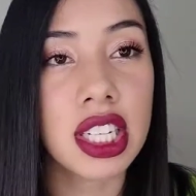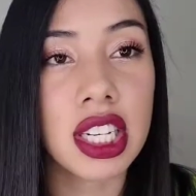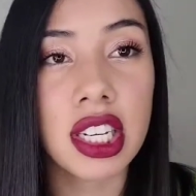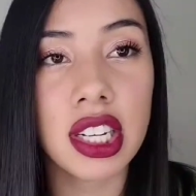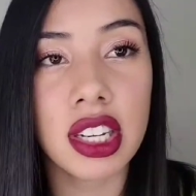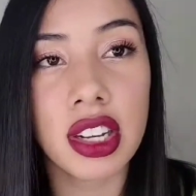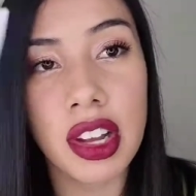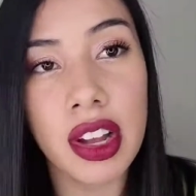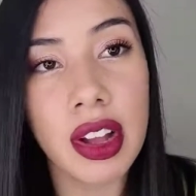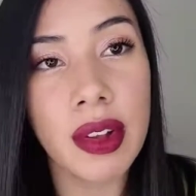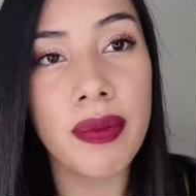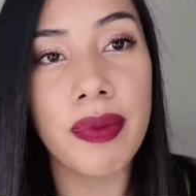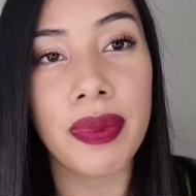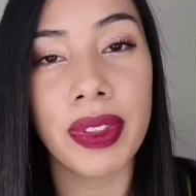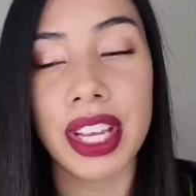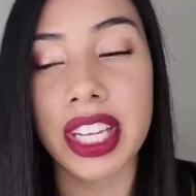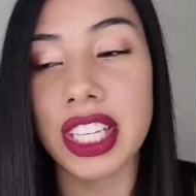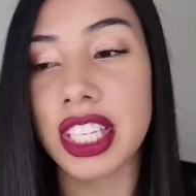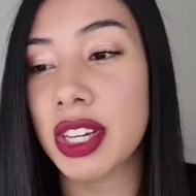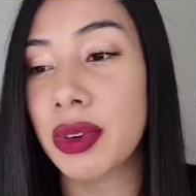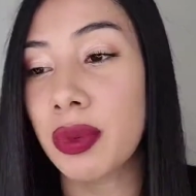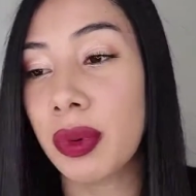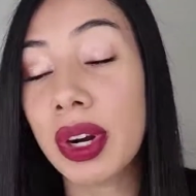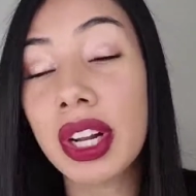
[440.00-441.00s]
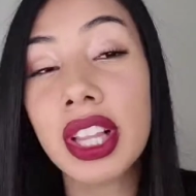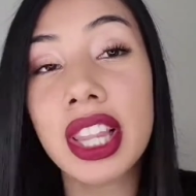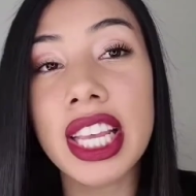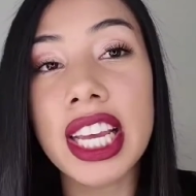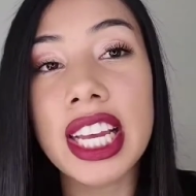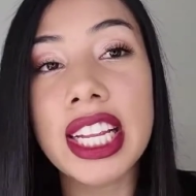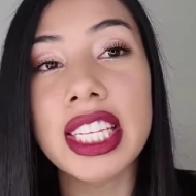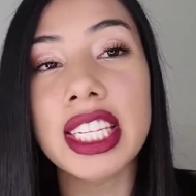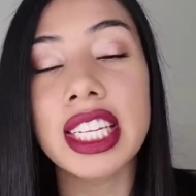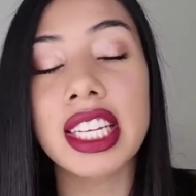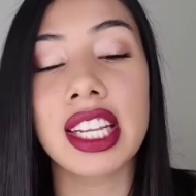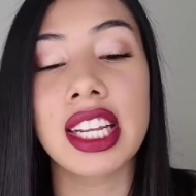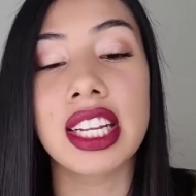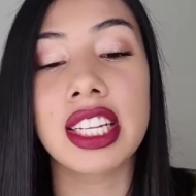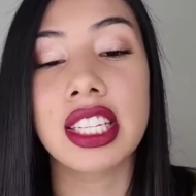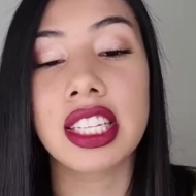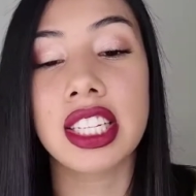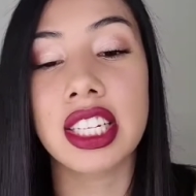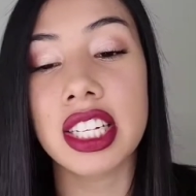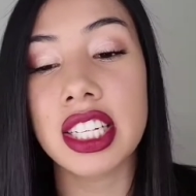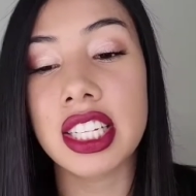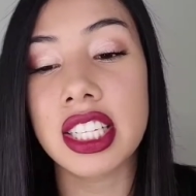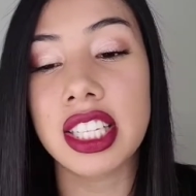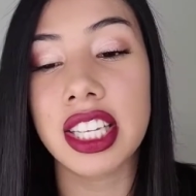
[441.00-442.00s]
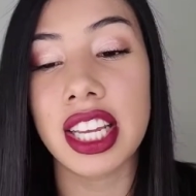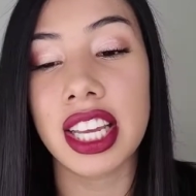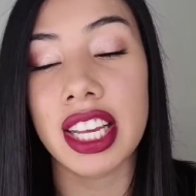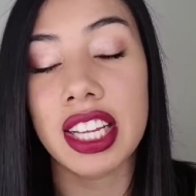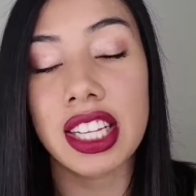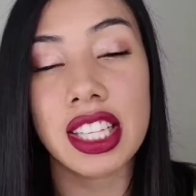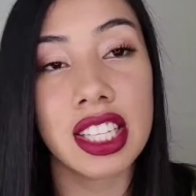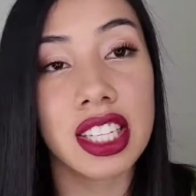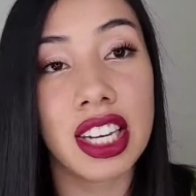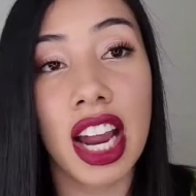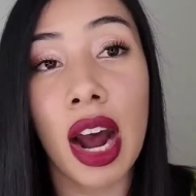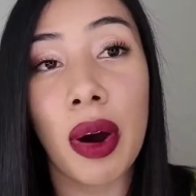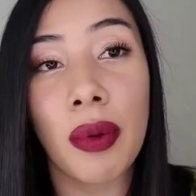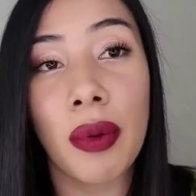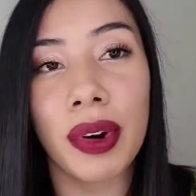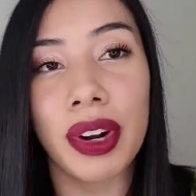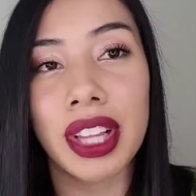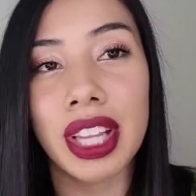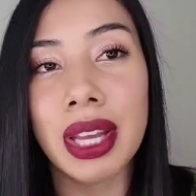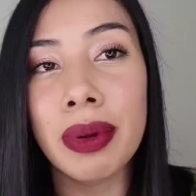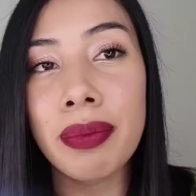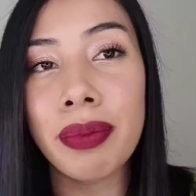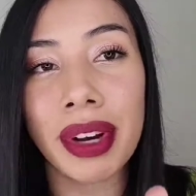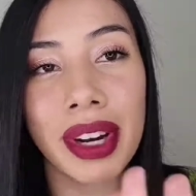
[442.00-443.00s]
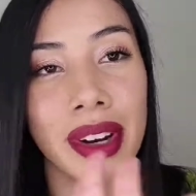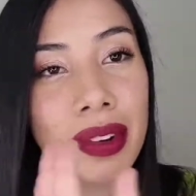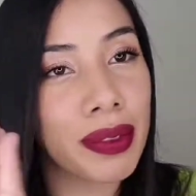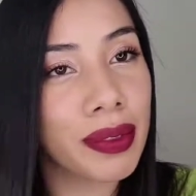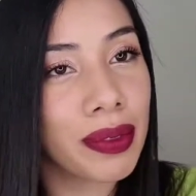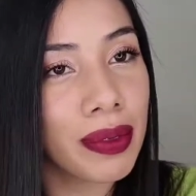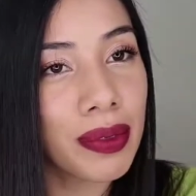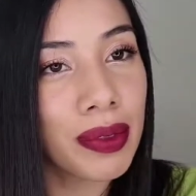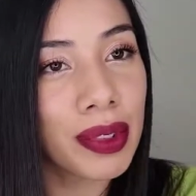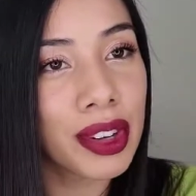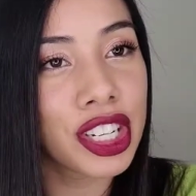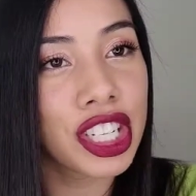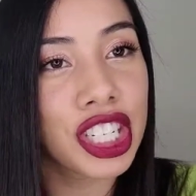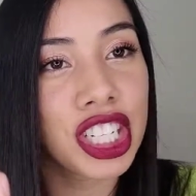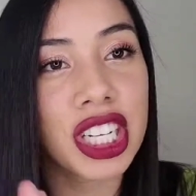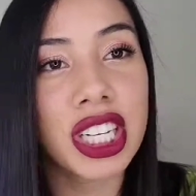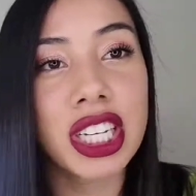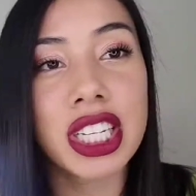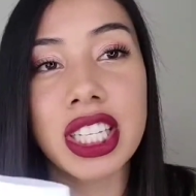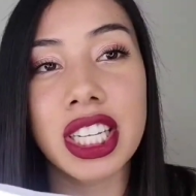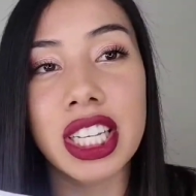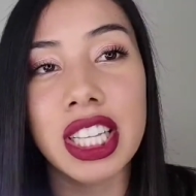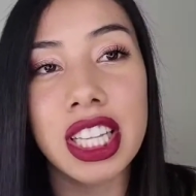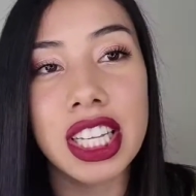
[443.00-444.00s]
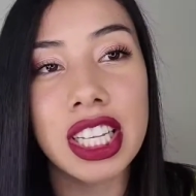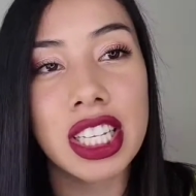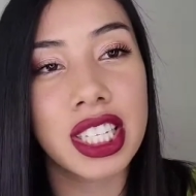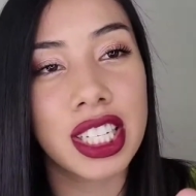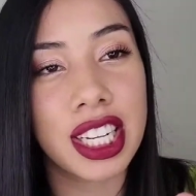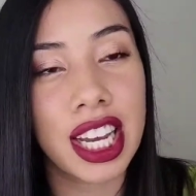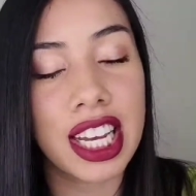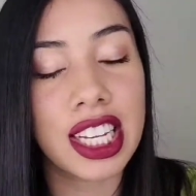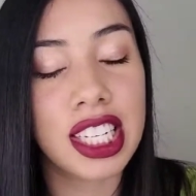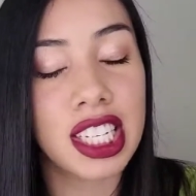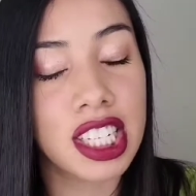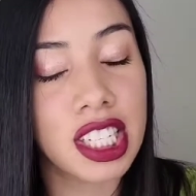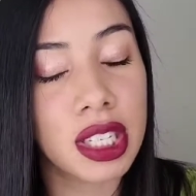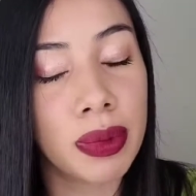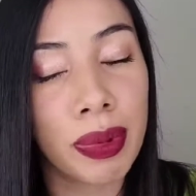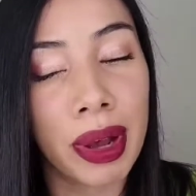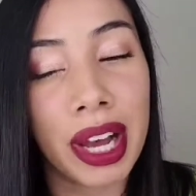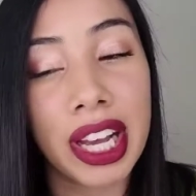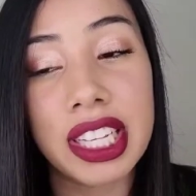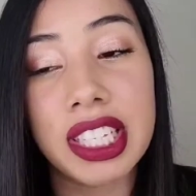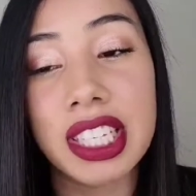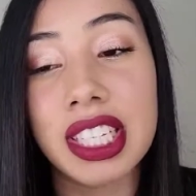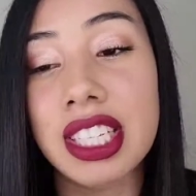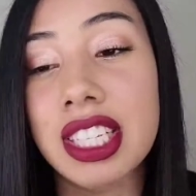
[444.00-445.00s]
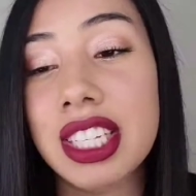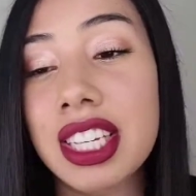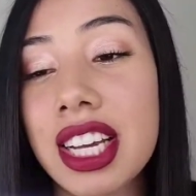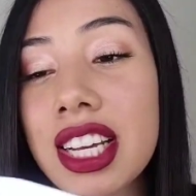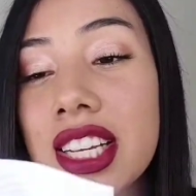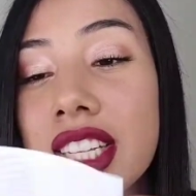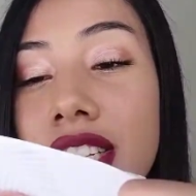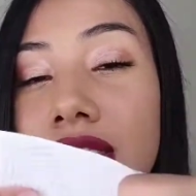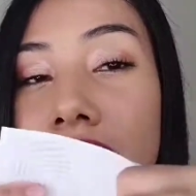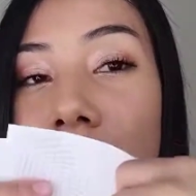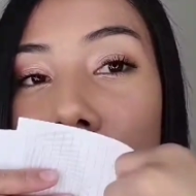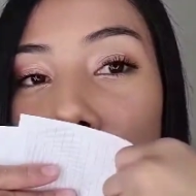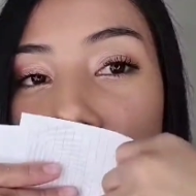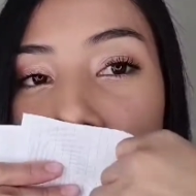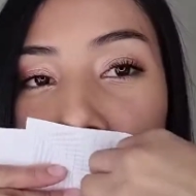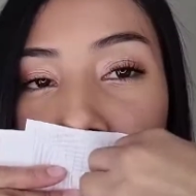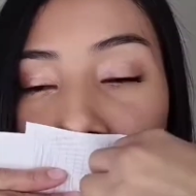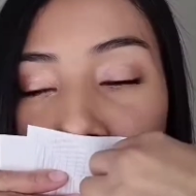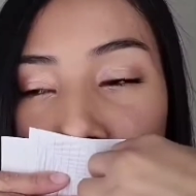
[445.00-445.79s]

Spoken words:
Is it worth it? Let's just see. It's not worth it, but we're just gonna see this test. Does it pass this test?